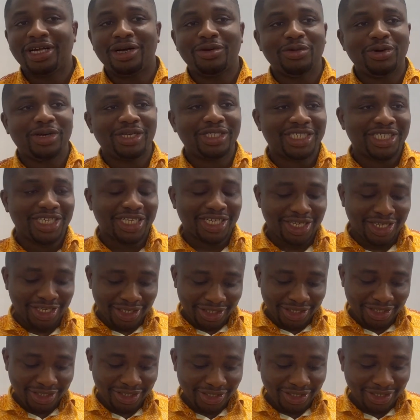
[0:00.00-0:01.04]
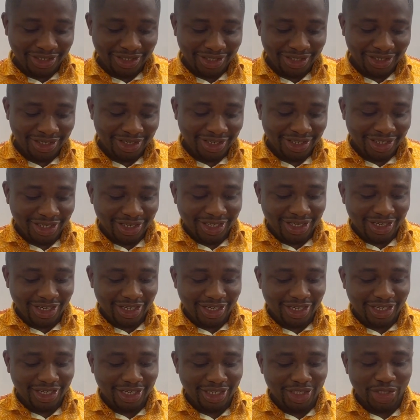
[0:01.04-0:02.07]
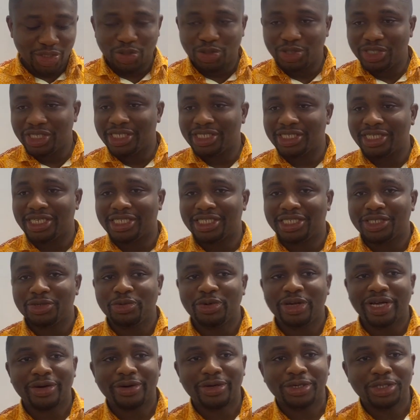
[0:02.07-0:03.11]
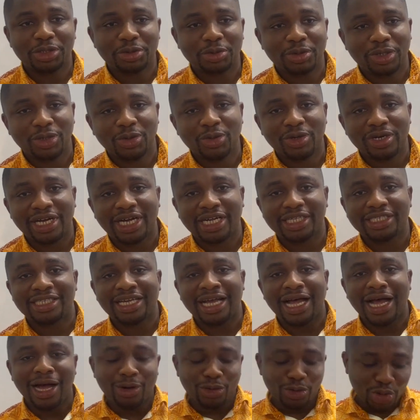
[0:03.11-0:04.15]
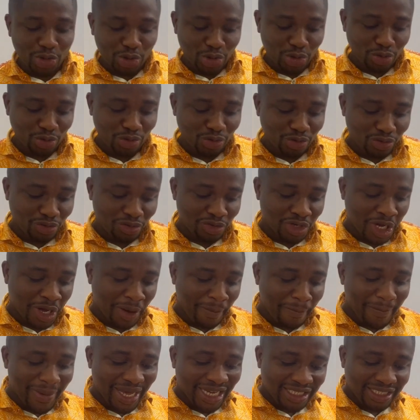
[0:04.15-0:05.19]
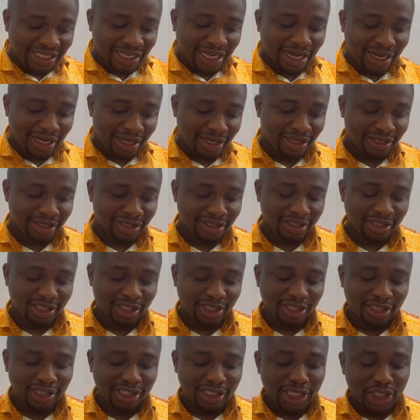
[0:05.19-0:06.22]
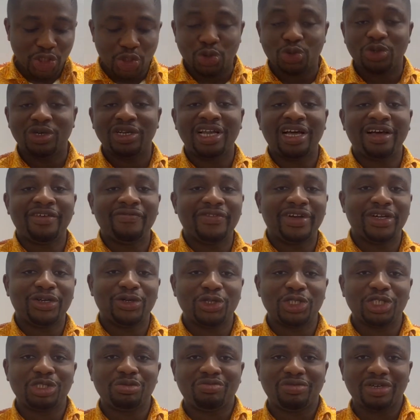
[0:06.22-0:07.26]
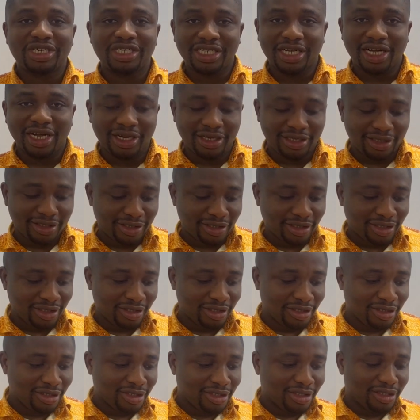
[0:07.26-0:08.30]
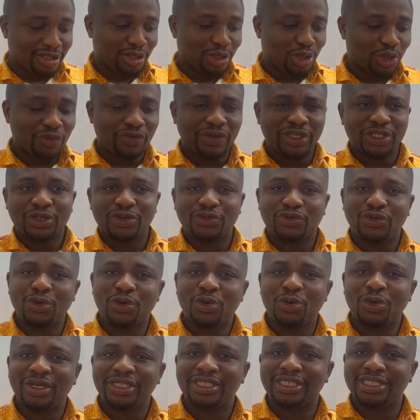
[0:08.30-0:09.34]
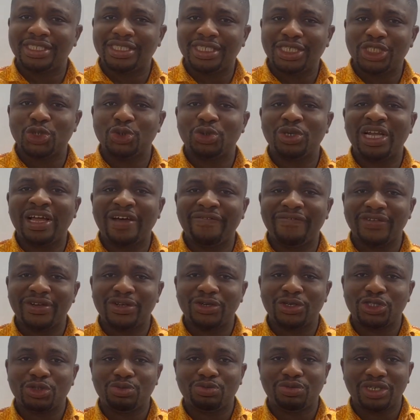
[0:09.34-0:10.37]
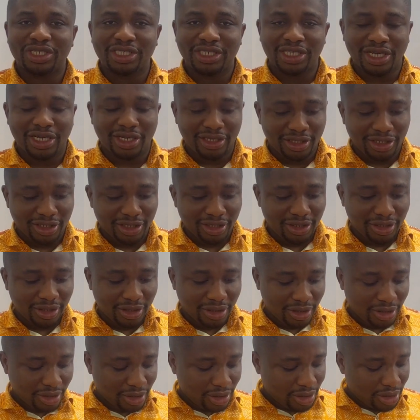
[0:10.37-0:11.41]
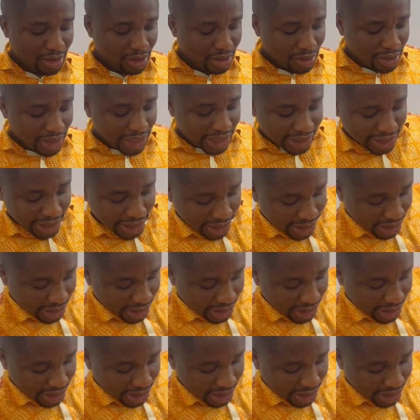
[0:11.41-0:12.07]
Welcome once again. In today's session, we are going to look at how to measure the jugular venous pressure. So first of all, what is the jugular venous pressure? So let's